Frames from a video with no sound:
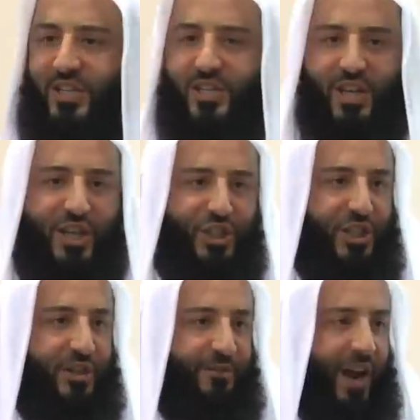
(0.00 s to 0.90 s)

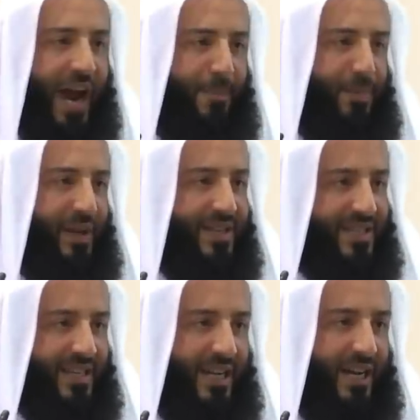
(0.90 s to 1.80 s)
searching for
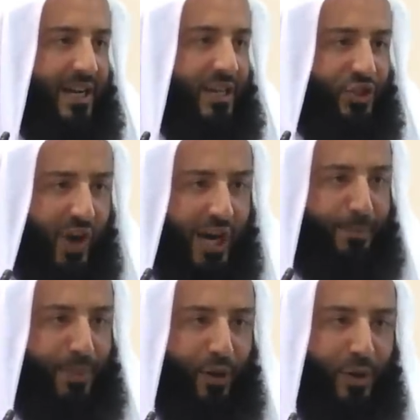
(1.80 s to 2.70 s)
happiness in a
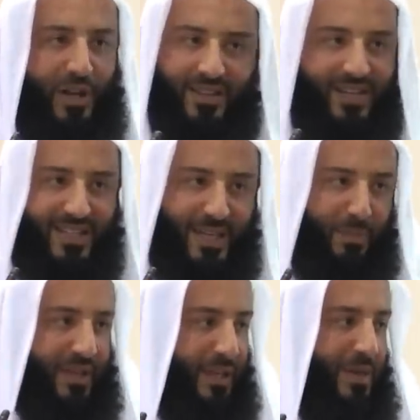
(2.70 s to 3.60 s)
drug pill, there's
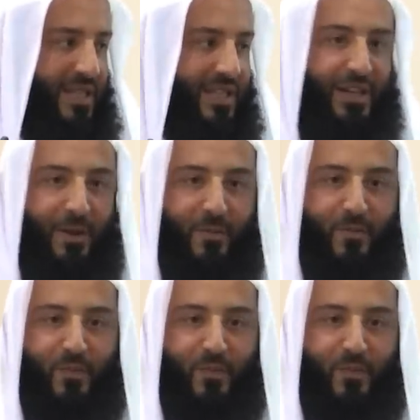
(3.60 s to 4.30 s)
something missing.